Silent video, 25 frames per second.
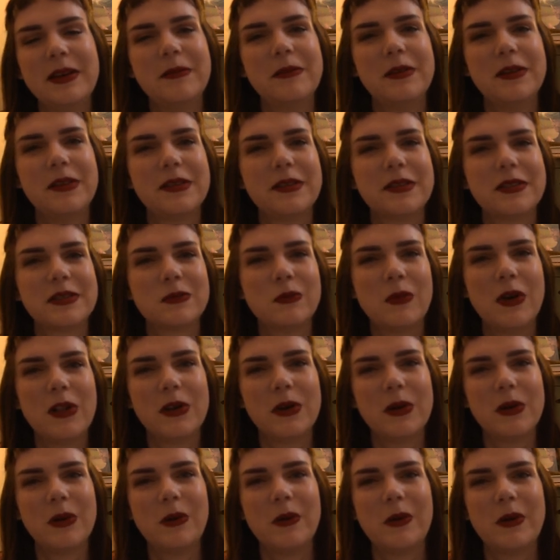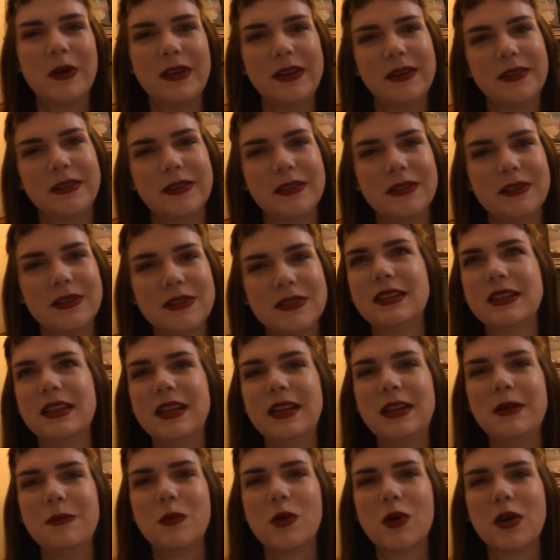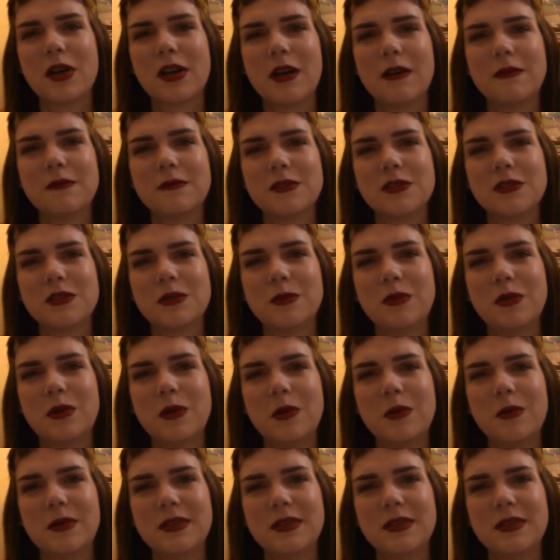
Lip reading: with smaller oils, getting more comfortable